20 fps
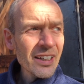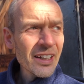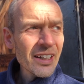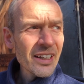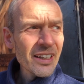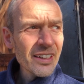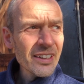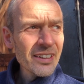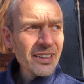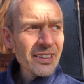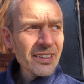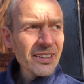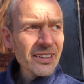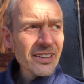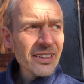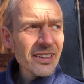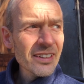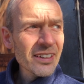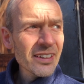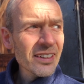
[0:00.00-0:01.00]
and
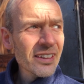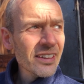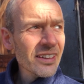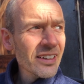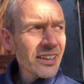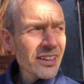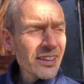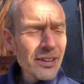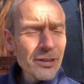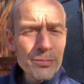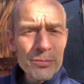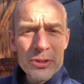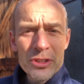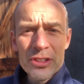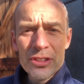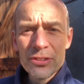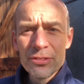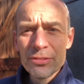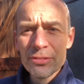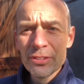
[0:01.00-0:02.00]
I'm
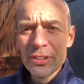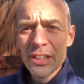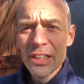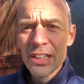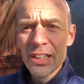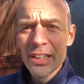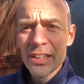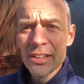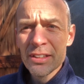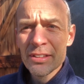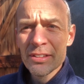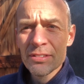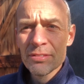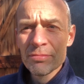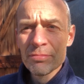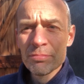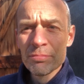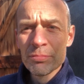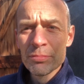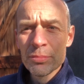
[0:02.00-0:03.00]
still feeling
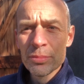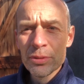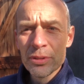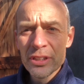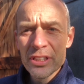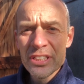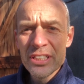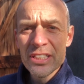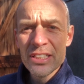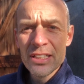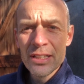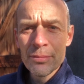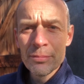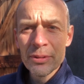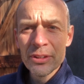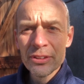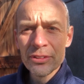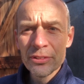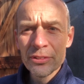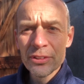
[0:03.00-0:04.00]
pretty
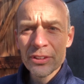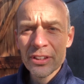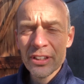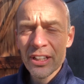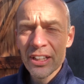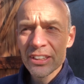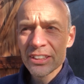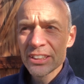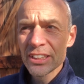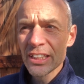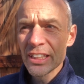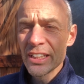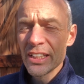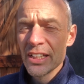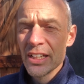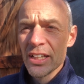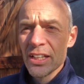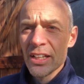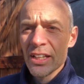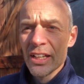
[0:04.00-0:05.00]
damn good, actually.
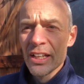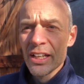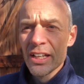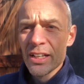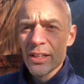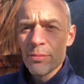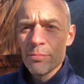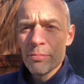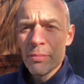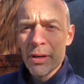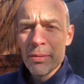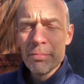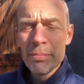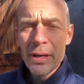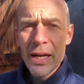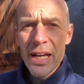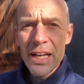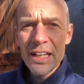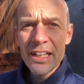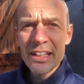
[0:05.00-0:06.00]
My
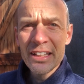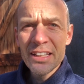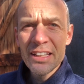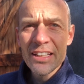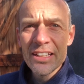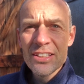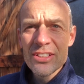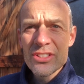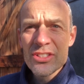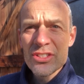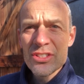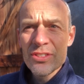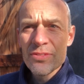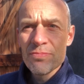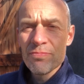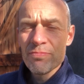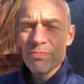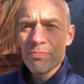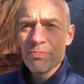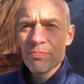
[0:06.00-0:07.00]
back is
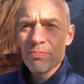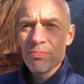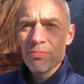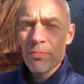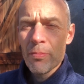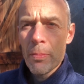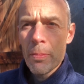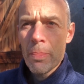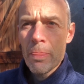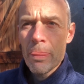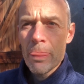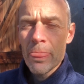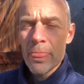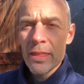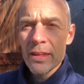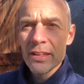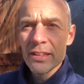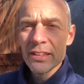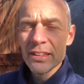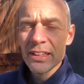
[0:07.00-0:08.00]

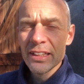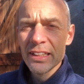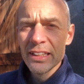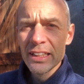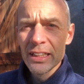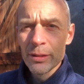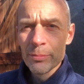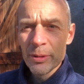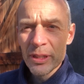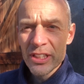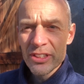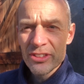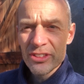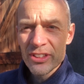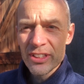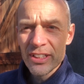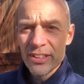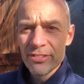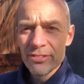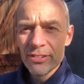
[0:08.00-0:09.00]
a little bit
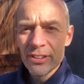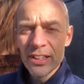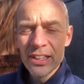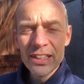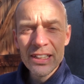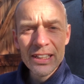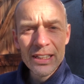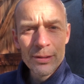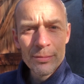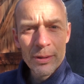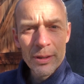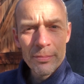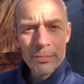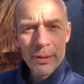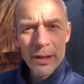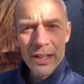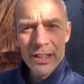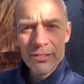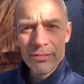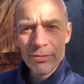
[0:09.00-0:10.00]
stiff and a little bit
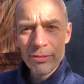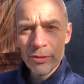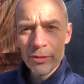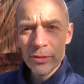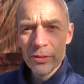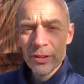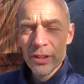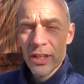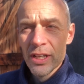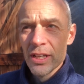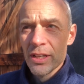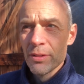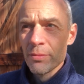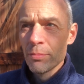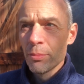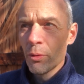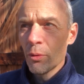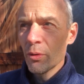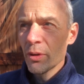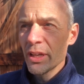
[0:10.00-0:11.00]
painful,
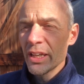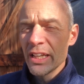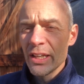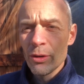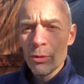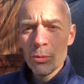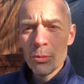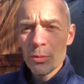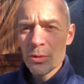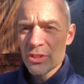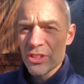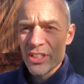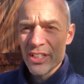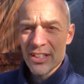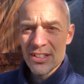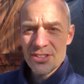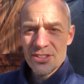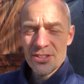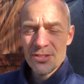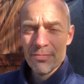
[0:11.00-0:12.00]
but it always
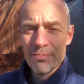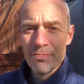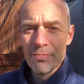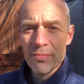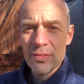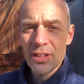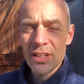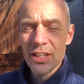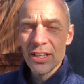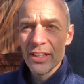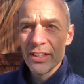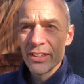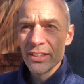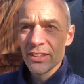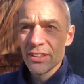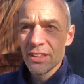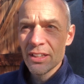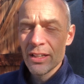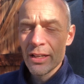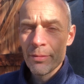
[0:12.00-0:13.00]
is,
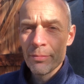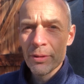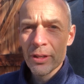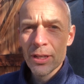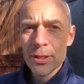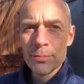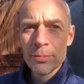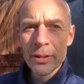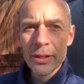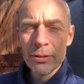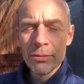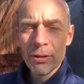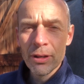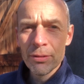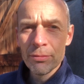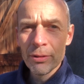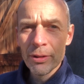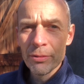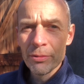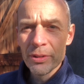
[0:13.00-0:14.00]
and I'm coping
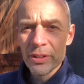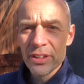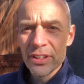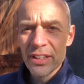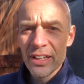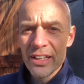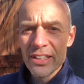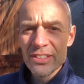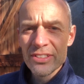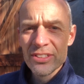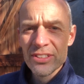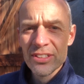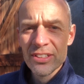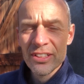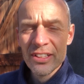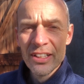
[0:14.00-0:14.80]
quite well with that.